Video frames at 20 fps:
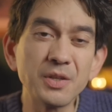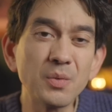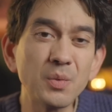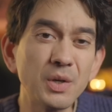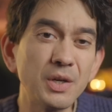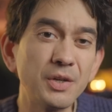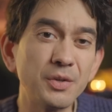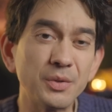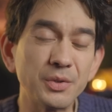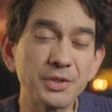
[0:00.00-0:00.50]

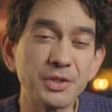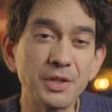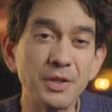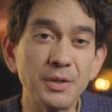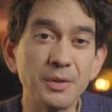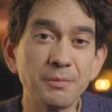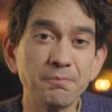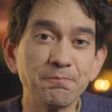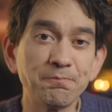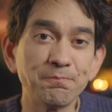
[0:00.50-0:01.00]
word or
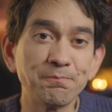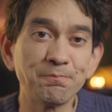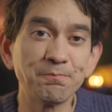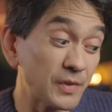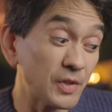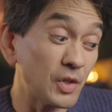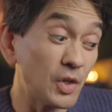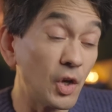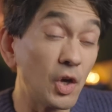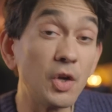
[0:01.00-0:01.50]
two.
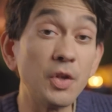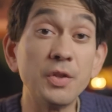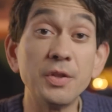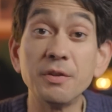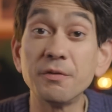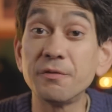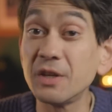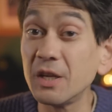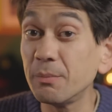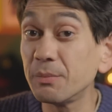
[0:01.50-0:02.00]
On
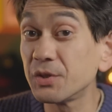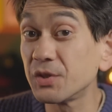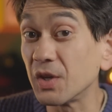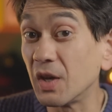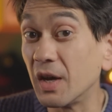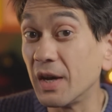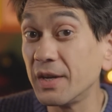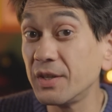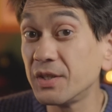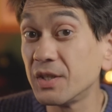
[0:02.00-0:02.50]
the flip
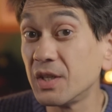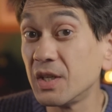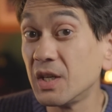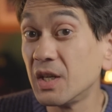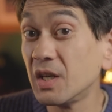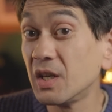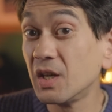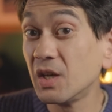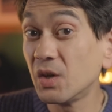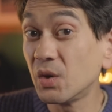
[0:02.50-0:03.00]
side,
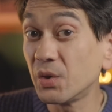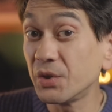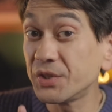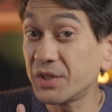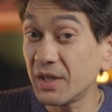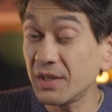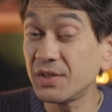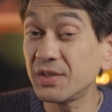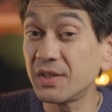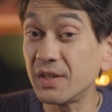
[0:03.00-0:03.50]

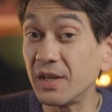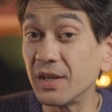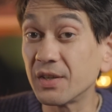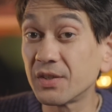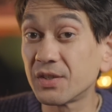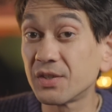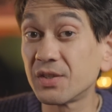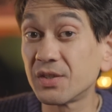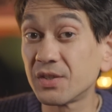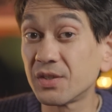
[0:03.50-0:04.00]

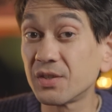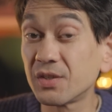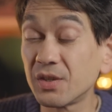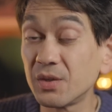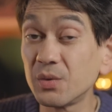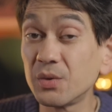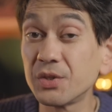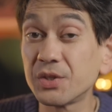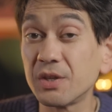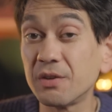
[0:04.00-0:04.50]
autistics can
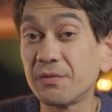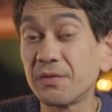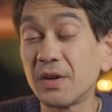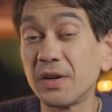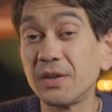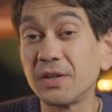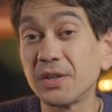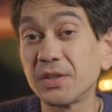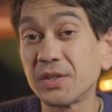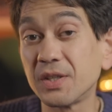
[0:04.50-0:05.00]
also
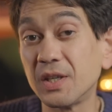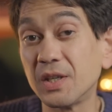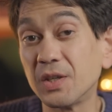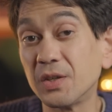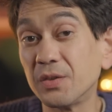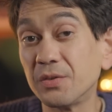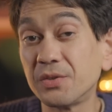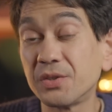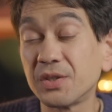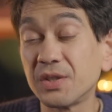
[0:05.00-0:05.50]
find
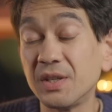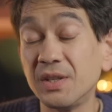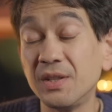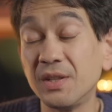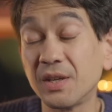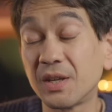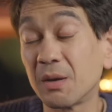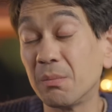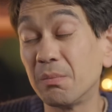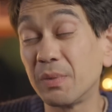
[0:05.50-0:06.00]
ourselves in
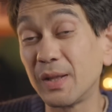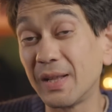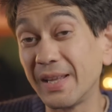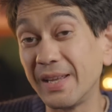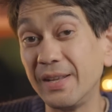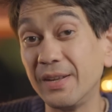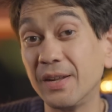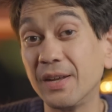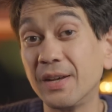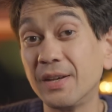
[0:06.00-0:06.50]
the
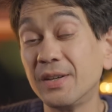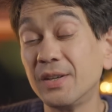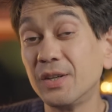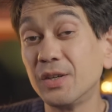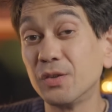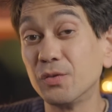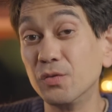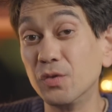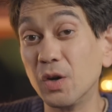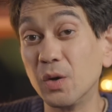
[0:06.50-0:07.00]
complainer
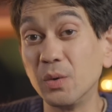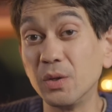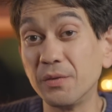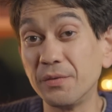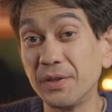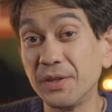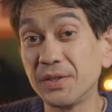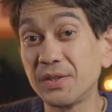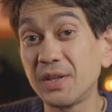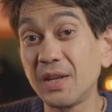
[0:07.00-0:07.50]
role of
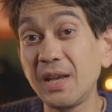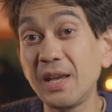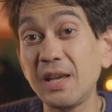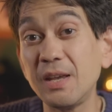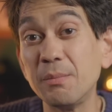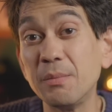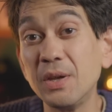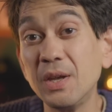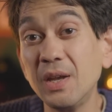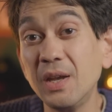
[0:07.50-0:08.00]
this
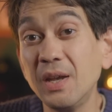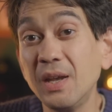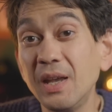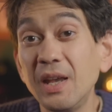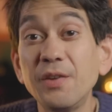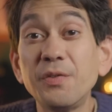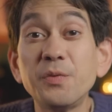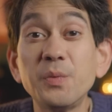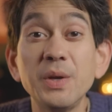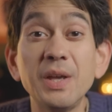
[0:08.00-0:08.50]
game
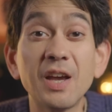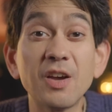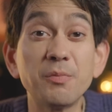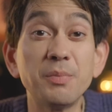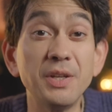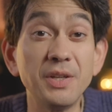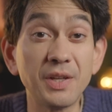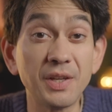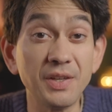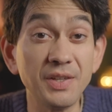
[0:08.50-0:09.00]
if we have
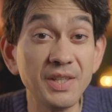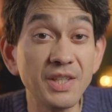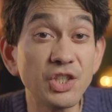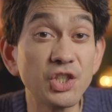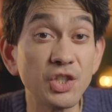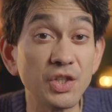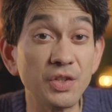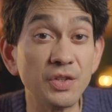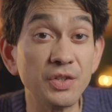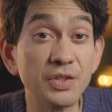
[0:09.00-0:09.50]
been
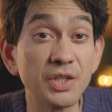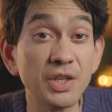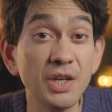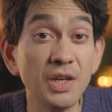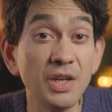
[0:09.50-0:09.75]
conditioned